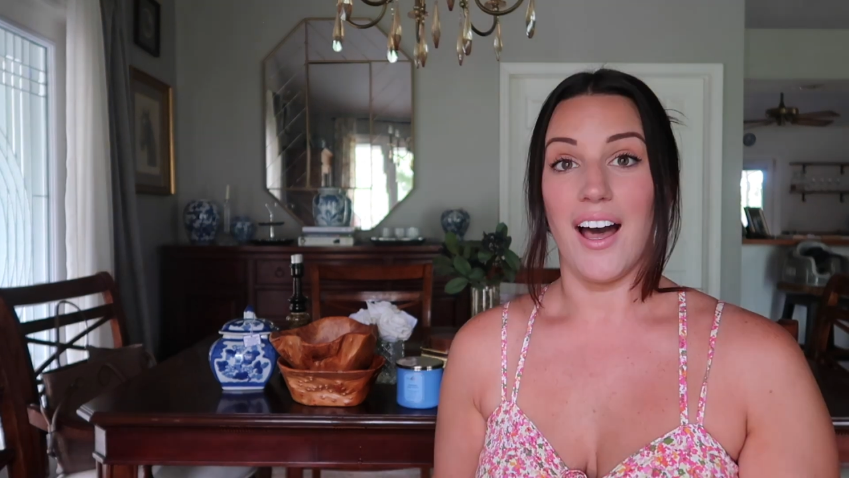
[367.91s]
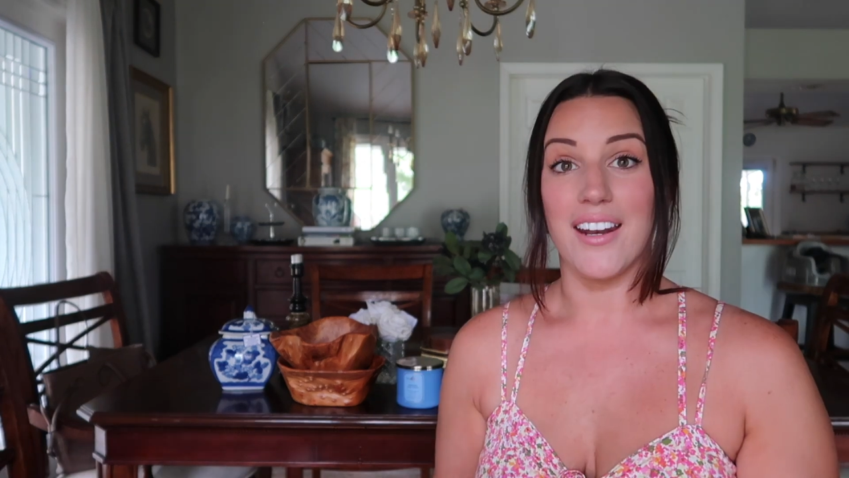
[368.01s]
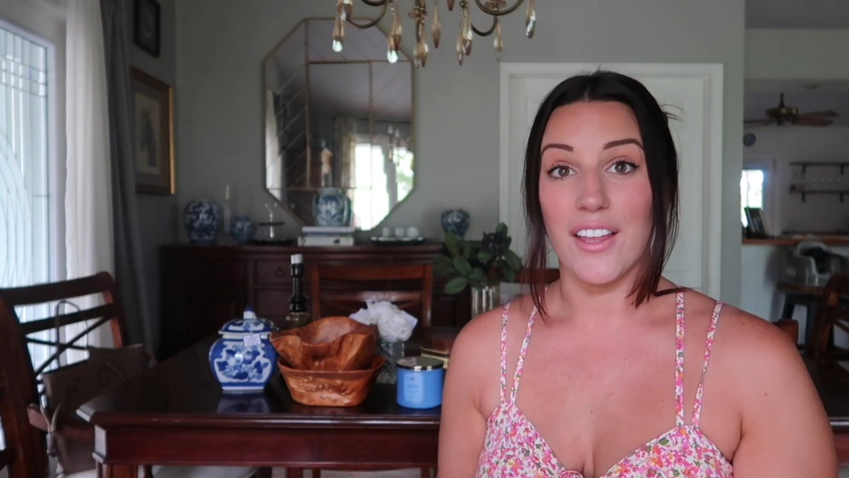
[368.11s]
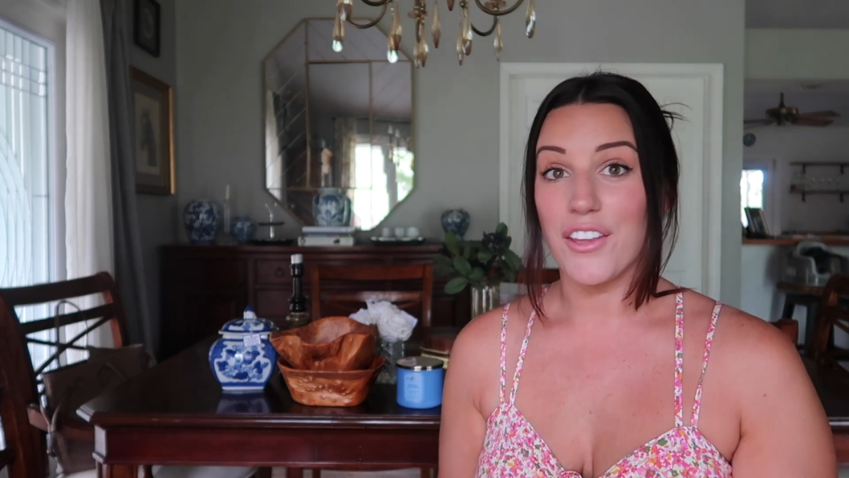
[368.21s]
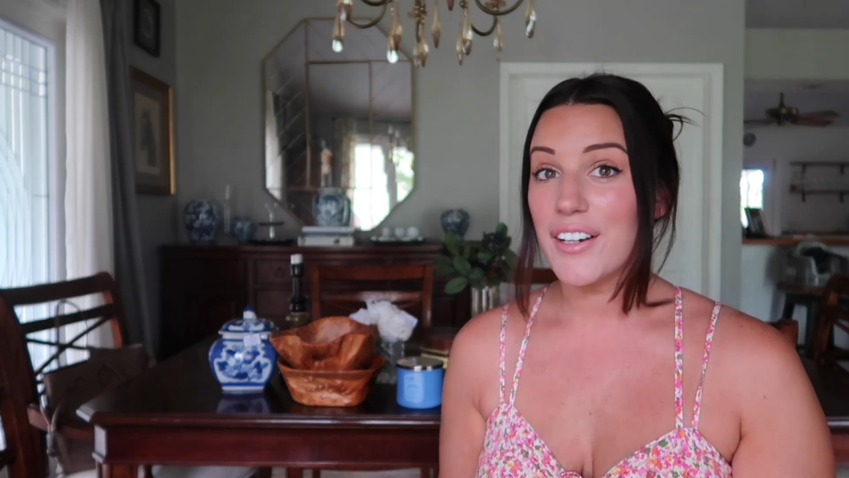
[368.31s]

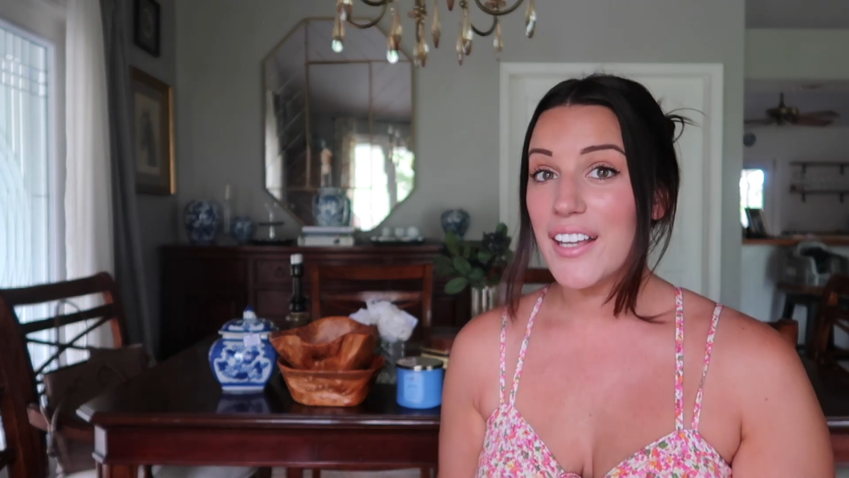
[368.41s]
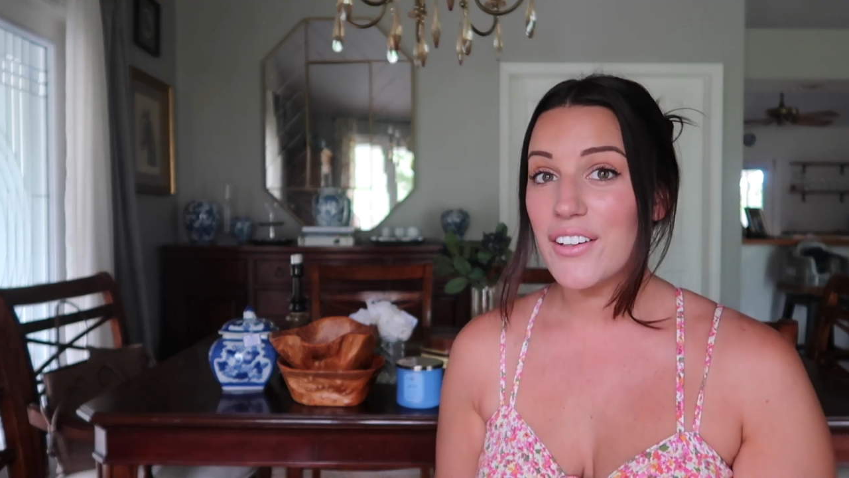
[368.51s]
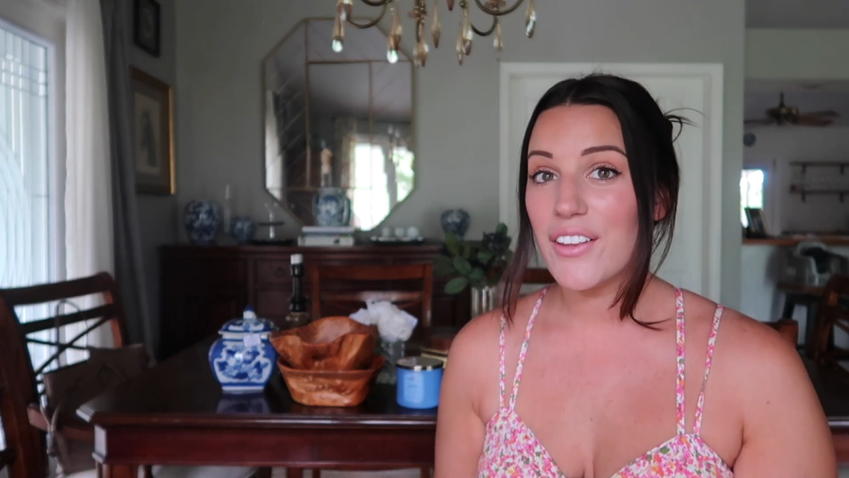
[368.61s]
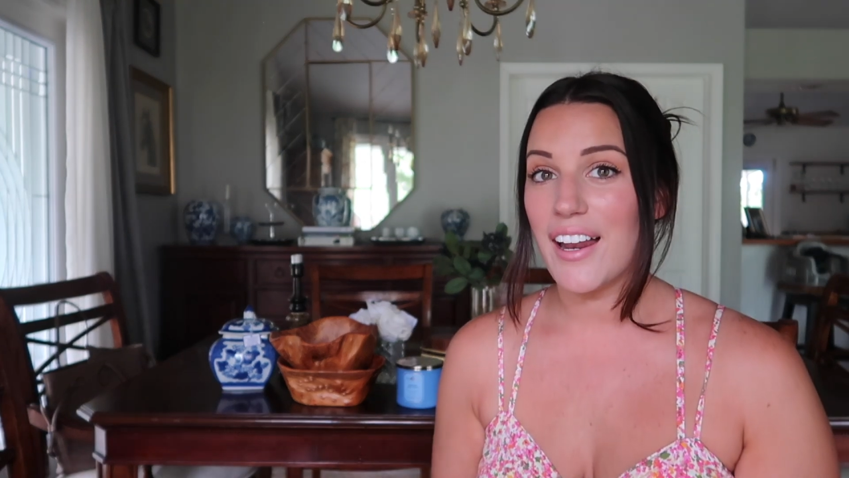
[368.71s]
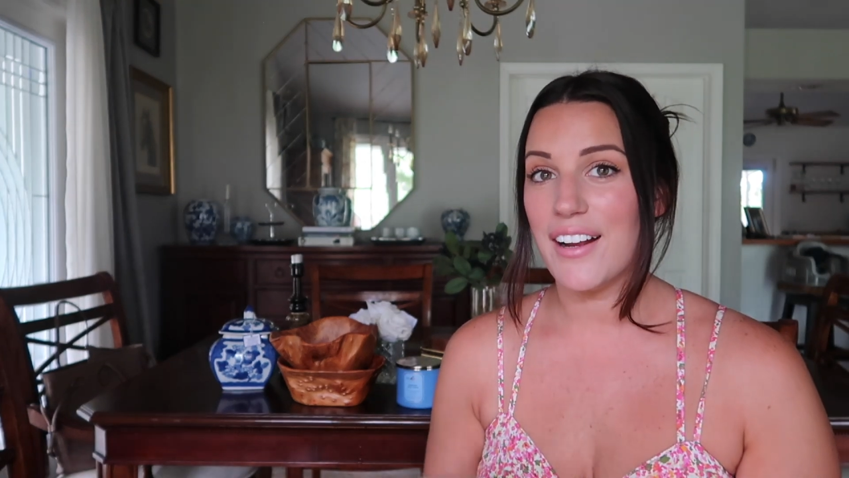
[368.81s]
Another
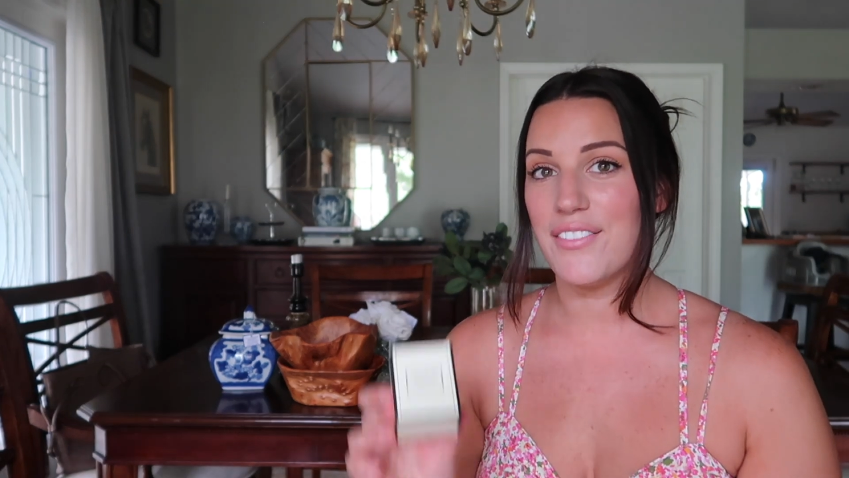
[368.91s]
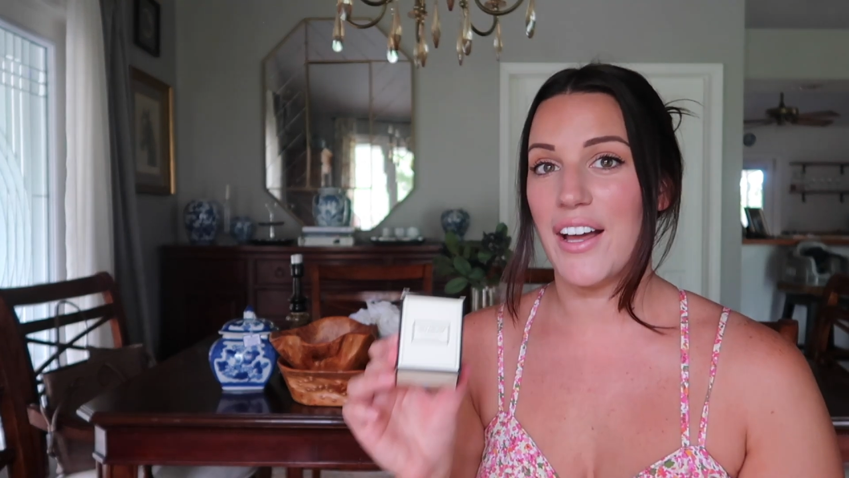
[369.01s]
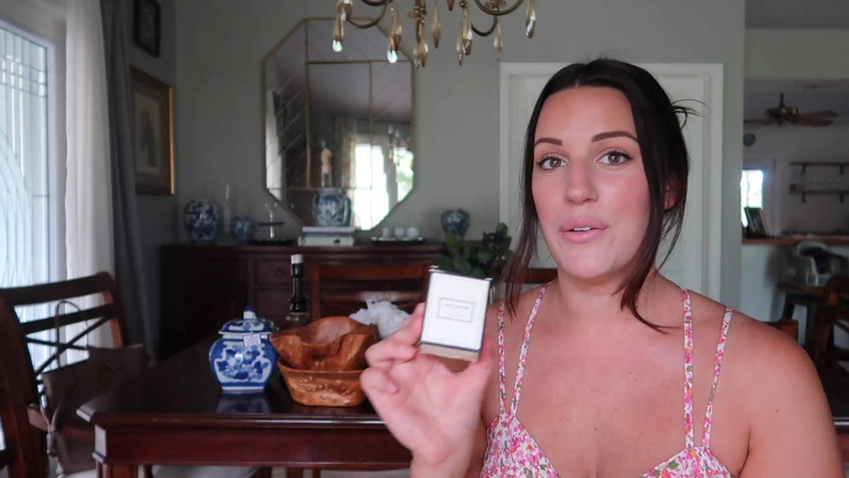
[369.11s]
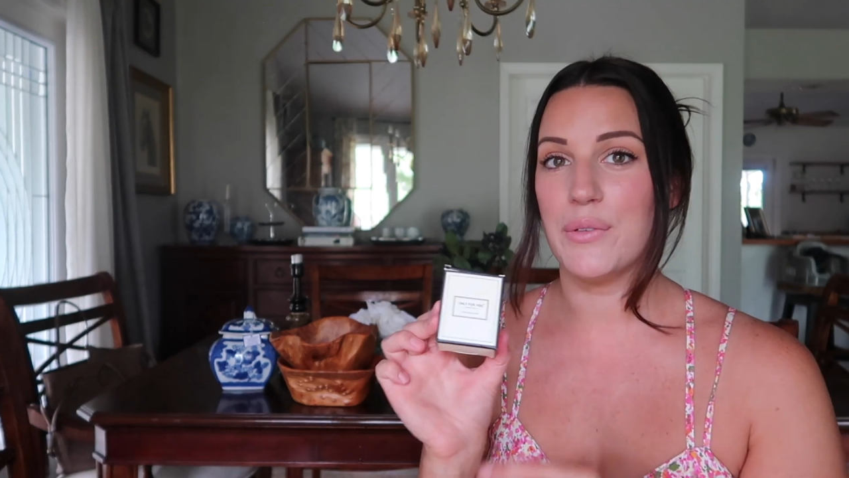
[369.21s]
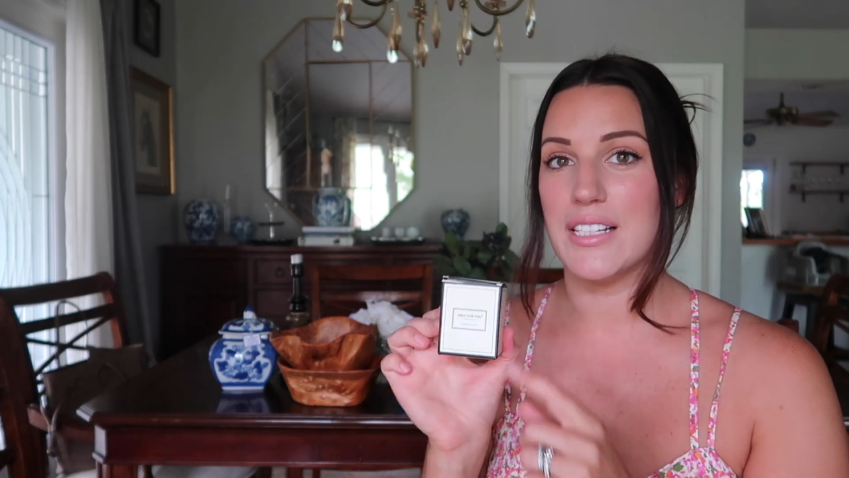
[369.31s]
candle that I
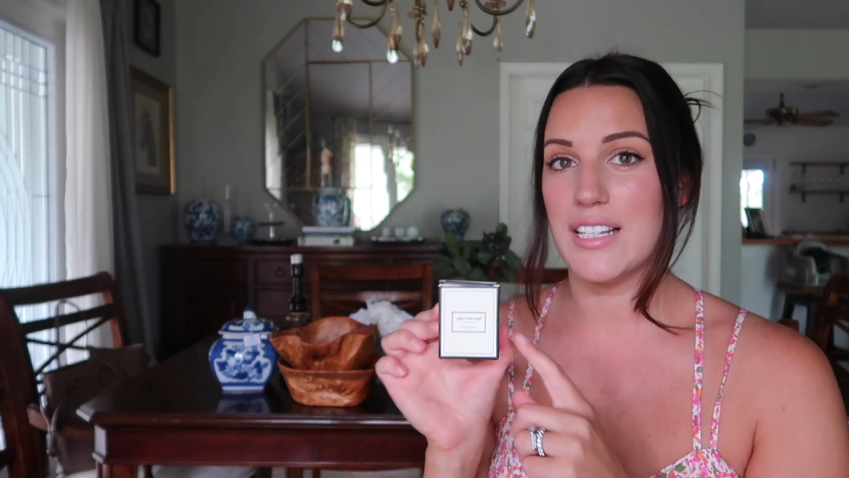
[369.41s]
found was